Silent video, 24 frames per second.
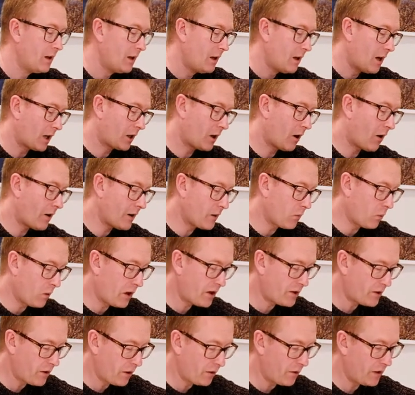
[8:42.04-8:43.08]
I kind of
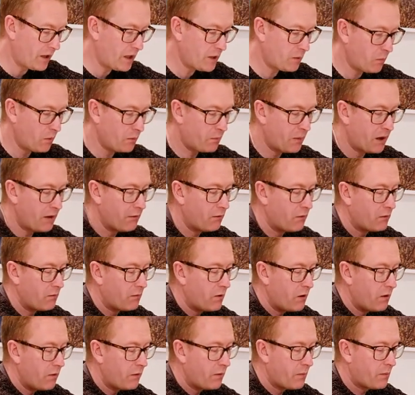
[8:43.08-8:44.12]
wish that these would be
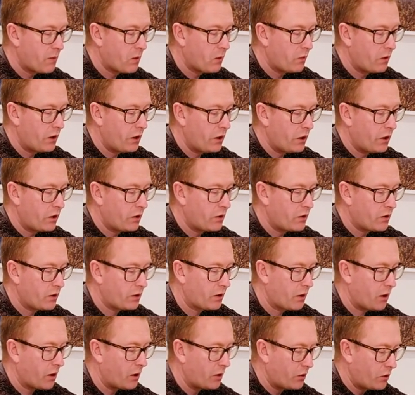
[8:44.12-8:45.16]
removable, that you could
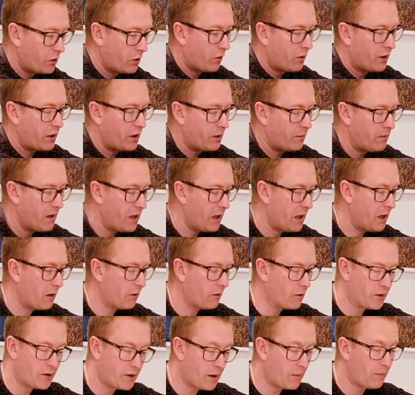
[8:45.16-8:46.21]
just kind of join them here
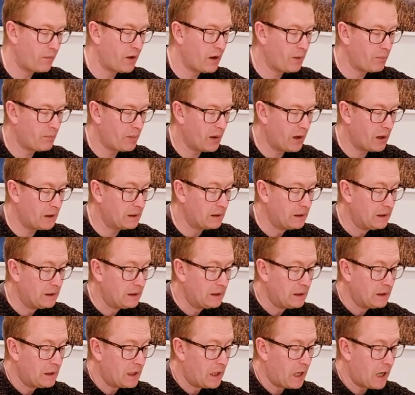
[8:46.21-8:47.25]
or something, but
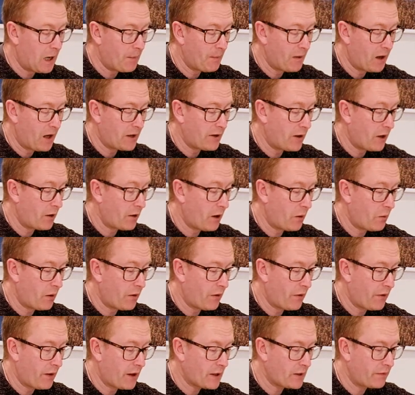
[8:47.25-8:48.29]
um, I don't know
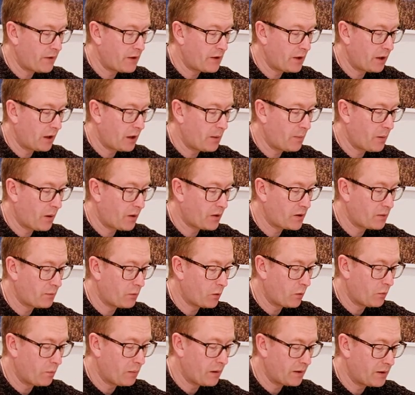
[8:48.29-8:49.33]
whether that's physically
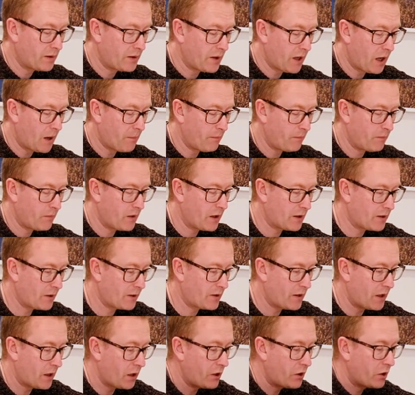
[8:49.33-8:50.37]
possible. But um, as I
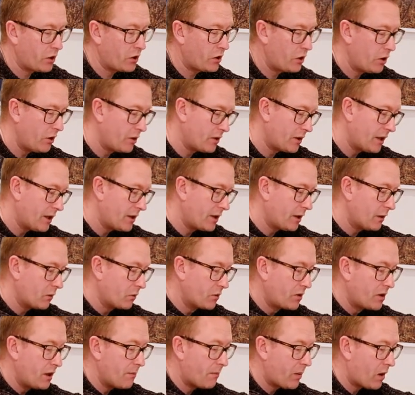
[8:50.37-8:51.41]
said, I just use these little
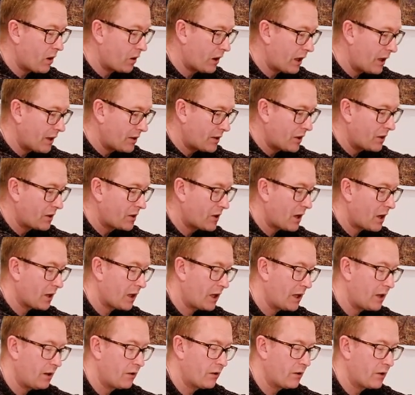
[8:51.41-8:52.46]
zip pockets to
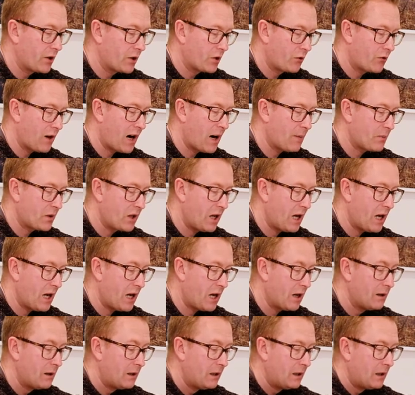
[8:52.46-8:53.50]
tuck in the straps
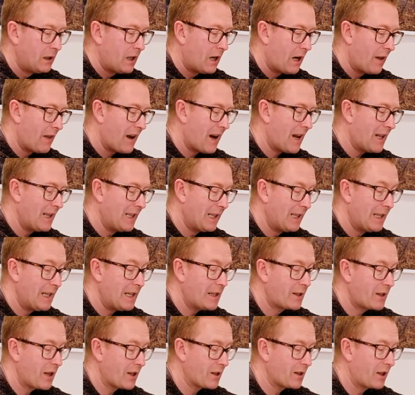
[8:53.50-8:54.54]
here, and that at
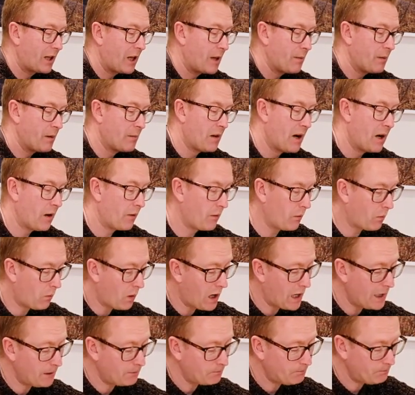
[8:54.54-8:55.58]
least does keep them out of the
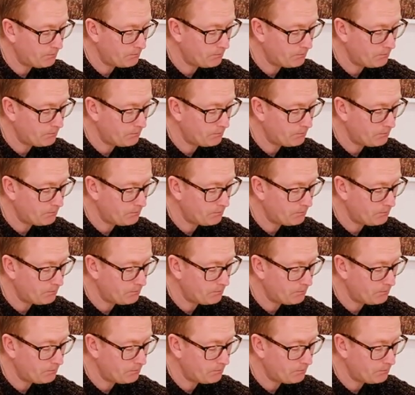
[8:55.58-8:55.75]
way.